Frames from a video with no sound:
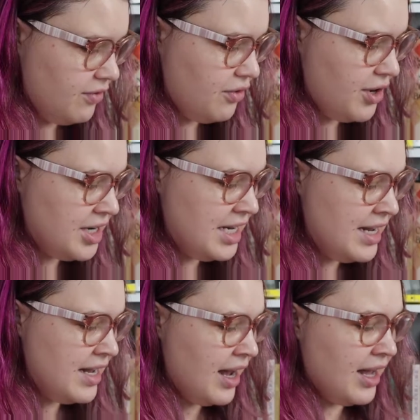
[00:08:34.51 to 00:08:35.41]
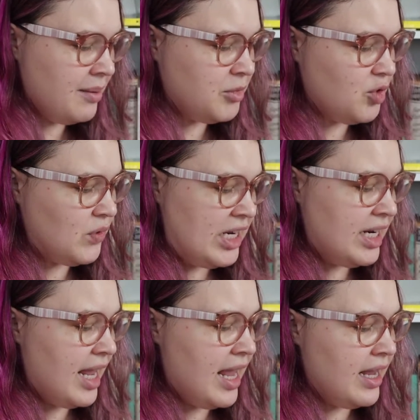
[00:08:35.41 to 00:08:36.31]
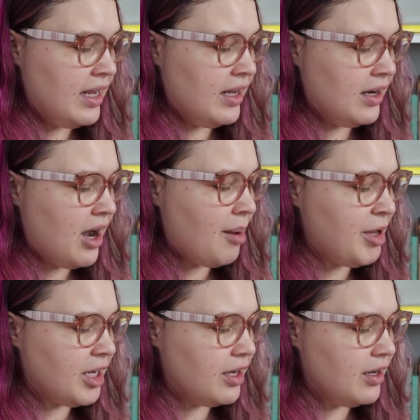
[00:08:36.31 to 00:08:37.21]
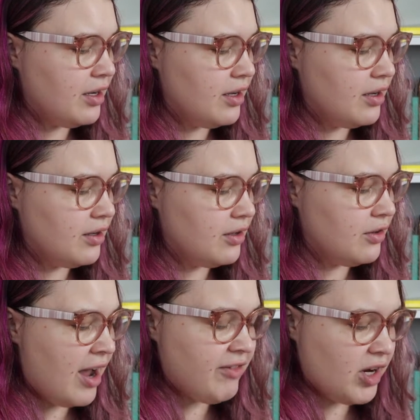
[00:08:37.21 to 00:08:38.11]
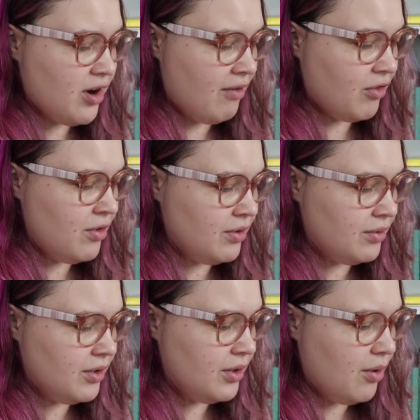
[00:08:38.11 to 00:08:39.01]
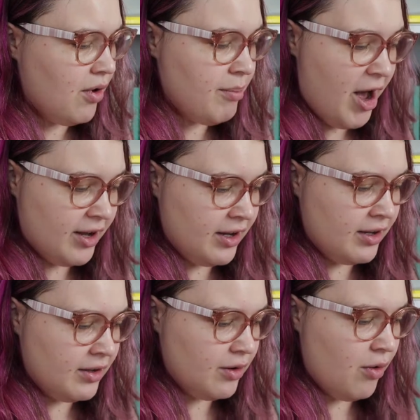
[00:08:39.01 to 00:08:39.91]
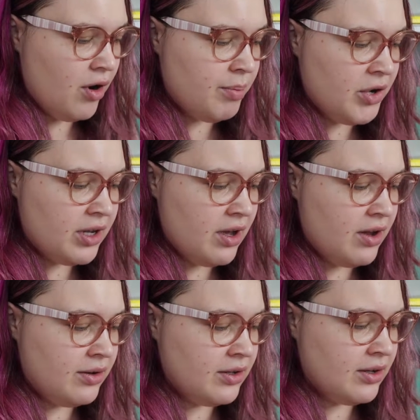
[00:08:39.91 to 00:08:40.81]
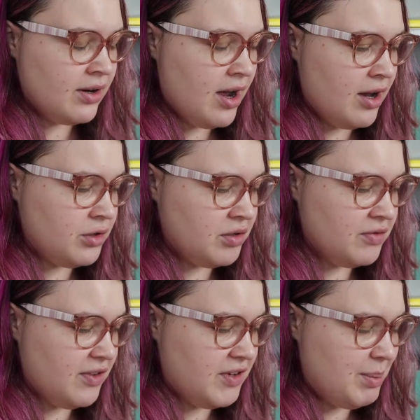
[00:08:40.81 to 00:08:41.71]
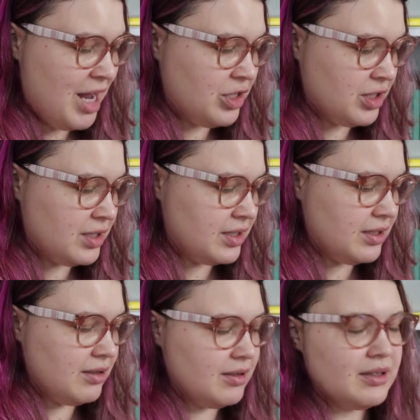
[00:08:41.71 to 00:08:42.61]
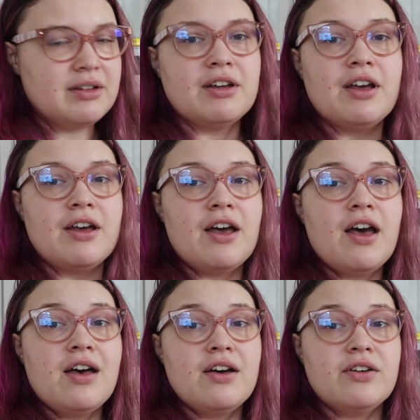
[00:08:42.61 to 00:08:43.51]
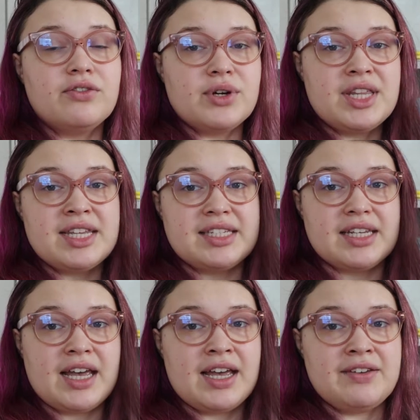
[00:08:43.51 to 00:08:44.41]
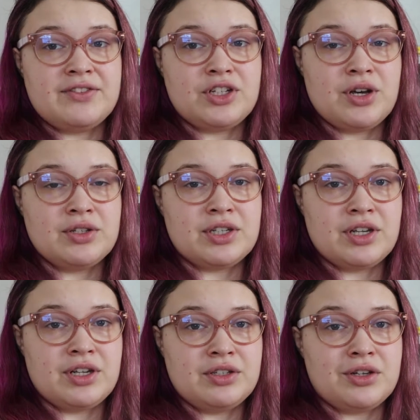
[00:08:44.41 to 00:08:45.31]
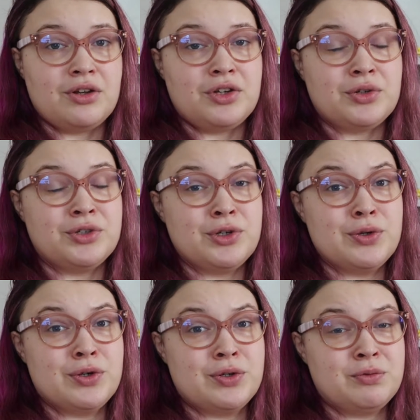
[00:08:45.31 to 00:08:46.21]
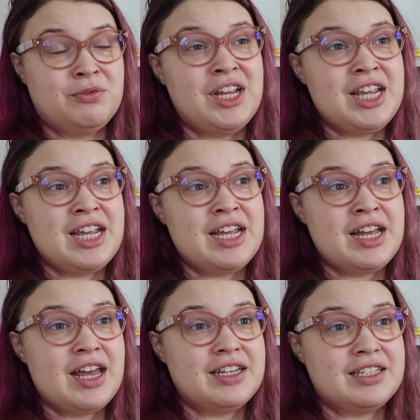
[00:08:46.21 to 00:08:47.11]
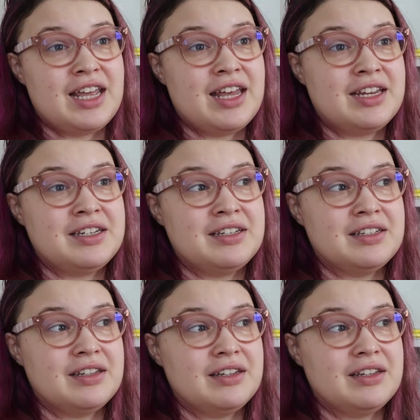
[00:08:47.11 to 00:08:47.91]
For an E, I am to read a comic, graphic novel, or manga, or a book under 150 pages. For this, I've chosen Tokyo Ghoul Re 10,